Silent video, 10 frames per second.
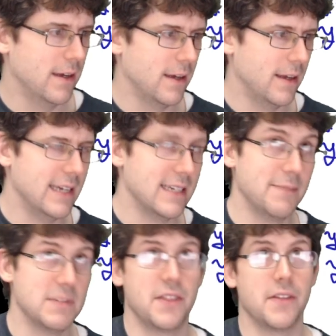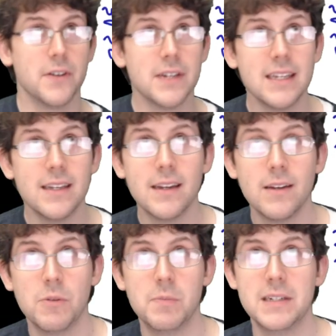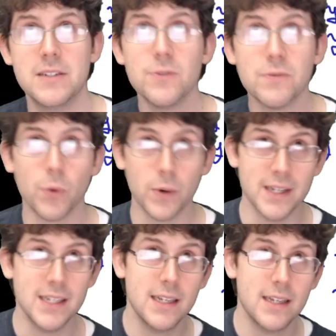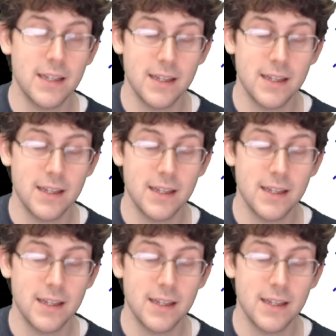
8 times 30 would be 240.